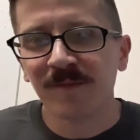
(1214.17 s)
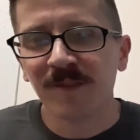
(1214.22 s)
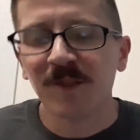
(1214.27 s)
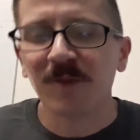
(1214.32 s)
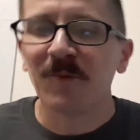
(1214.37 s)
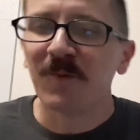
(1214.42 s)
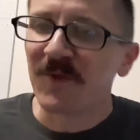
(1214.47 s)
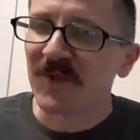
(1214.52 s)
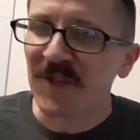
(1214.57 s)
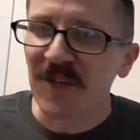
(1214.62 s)

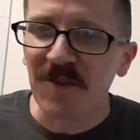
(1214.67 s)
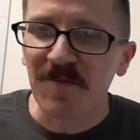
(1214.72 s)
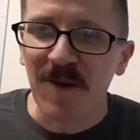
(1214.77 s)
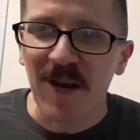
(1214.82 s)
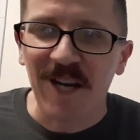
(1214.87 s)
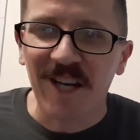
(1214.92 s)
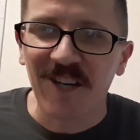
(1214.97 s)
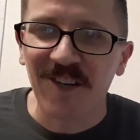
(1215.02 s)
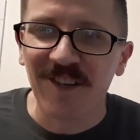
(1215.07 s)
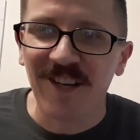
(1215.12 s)
We'll see you
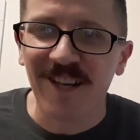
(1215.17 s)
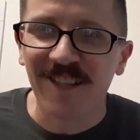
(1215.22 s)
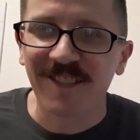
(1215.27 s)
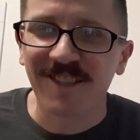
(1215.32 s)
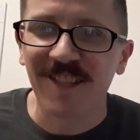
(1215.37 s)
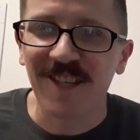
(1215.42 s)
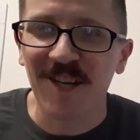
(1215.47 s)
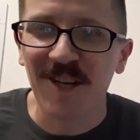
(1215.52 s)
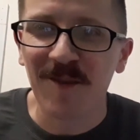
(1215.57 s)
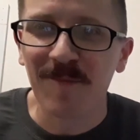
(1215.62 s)
back here next
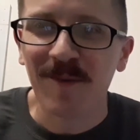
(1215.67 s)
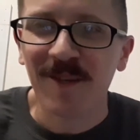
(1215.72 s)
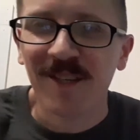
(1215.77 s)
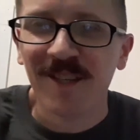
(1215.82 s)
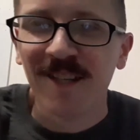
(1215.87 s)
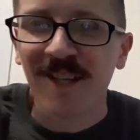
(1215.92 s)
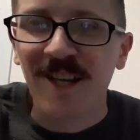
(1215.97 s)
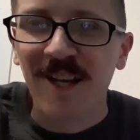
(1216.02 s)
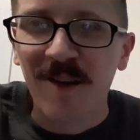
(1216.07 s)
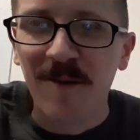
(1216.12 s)
time.
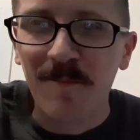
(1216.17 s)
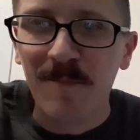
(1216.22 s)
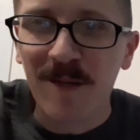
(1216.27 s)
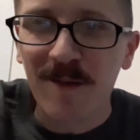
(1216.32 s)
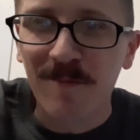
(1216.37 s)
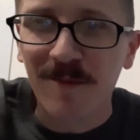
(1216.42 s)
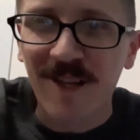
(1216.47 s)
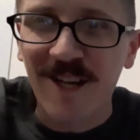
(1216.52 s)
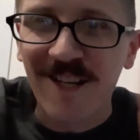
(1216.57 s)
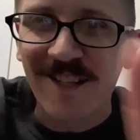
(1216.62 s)
Be
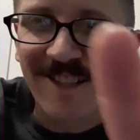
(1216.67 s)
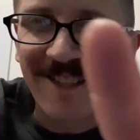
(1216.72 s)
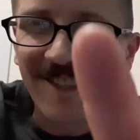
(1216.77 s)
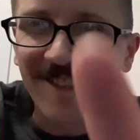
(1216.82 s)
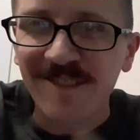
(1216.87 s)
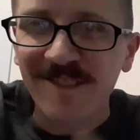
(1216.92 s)
blessed.